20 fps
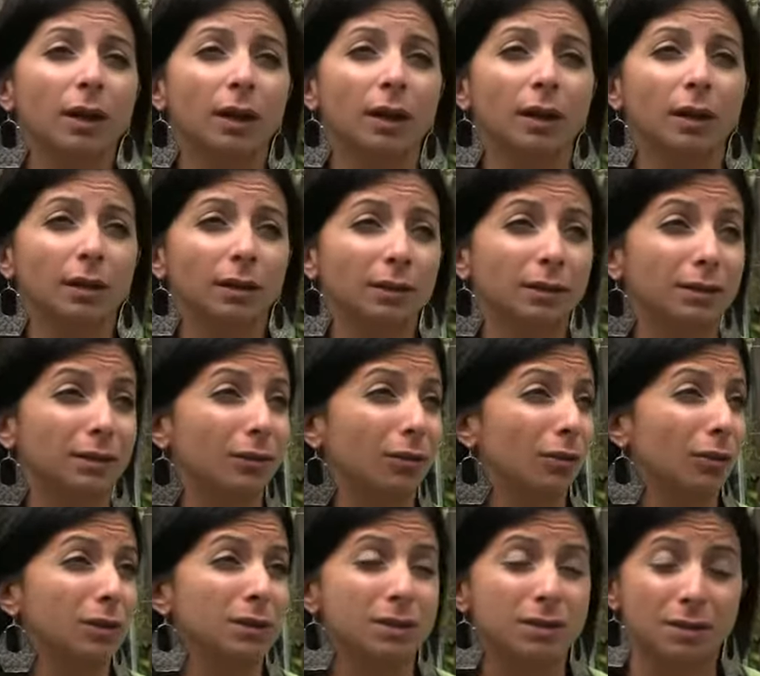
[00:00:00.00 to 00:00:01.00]
Uh, it
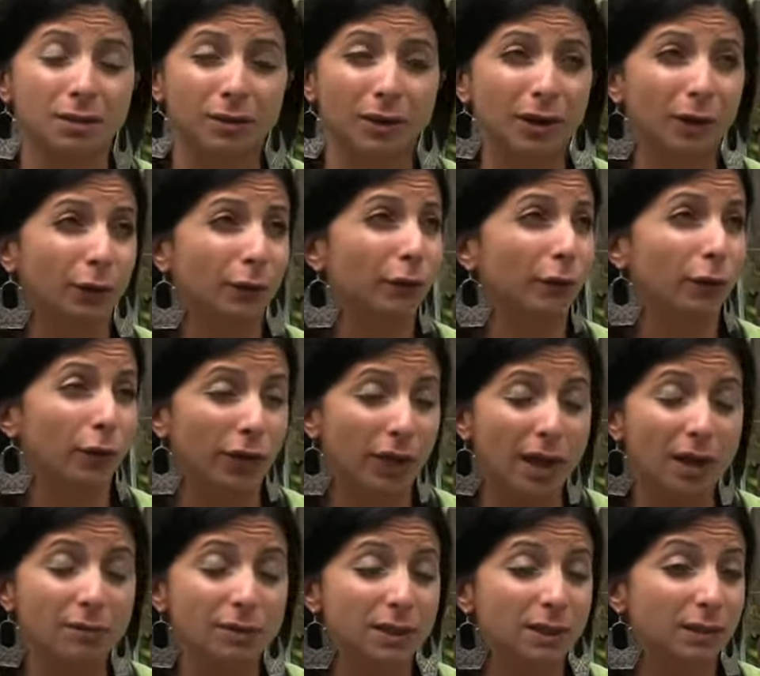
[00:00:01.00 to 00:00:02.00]
holds around
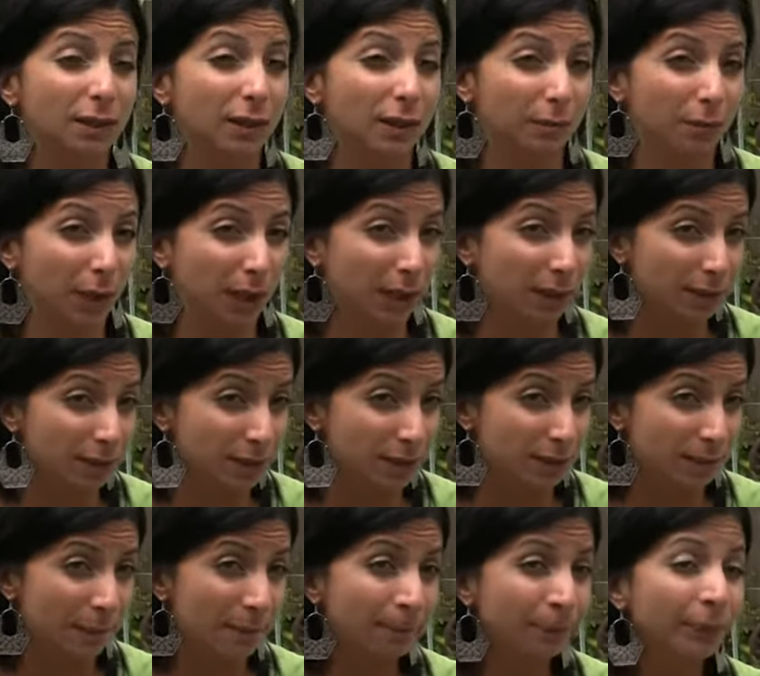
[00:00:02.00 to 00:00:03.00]
4,000
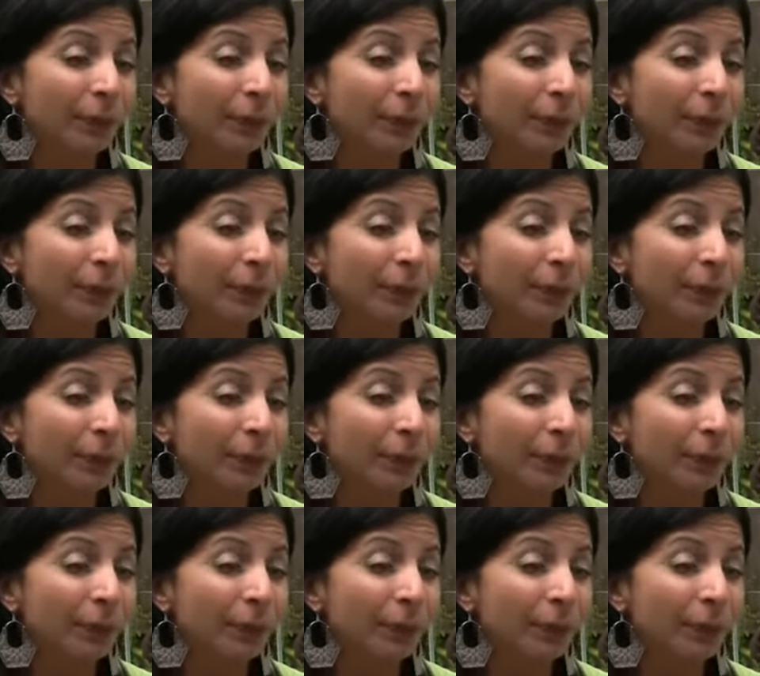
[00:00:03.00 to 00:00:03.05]
inmates